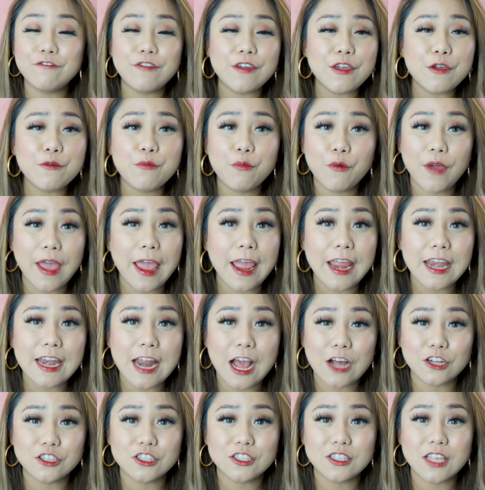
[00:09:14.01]
wind
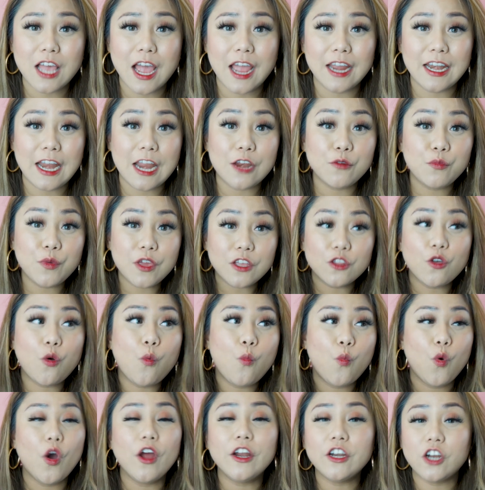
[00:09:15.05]
outside, and we
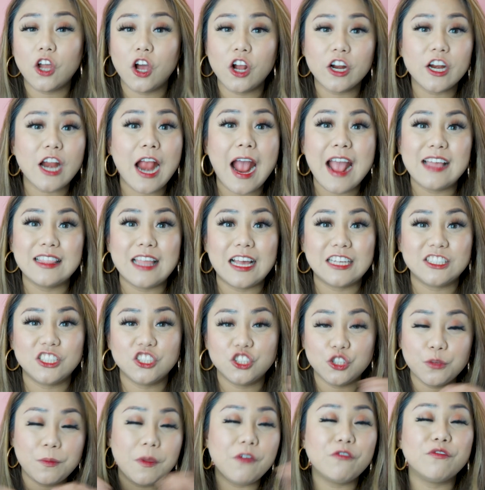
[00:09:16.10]
don't want our
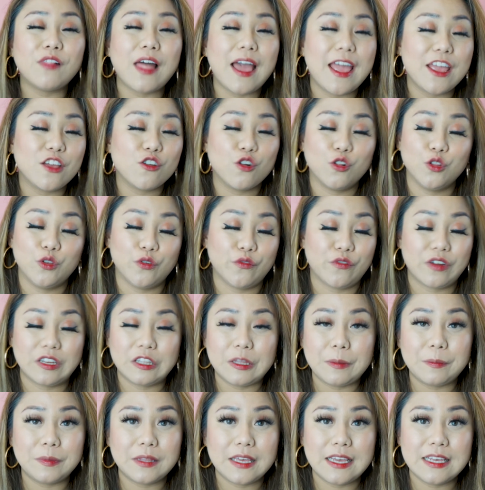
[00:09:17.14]
eyelashes to be flying all over
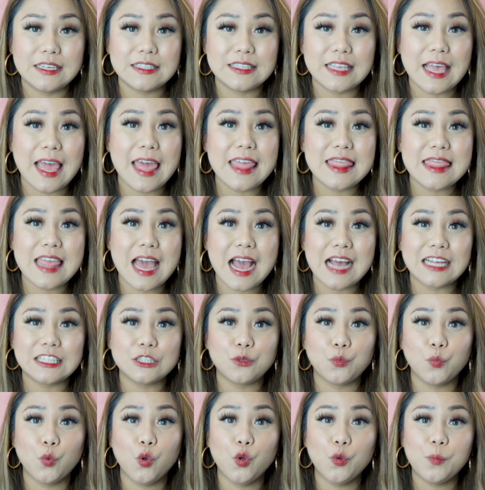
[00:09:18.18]
the place, and
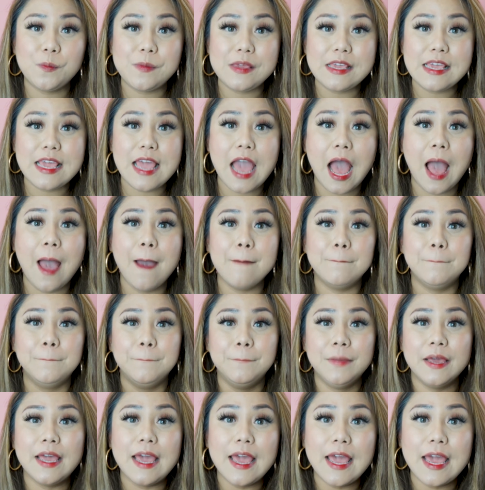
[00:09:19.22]
that will be a
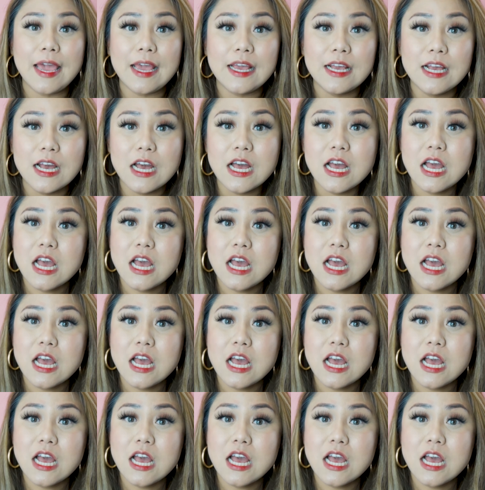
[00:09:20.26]
big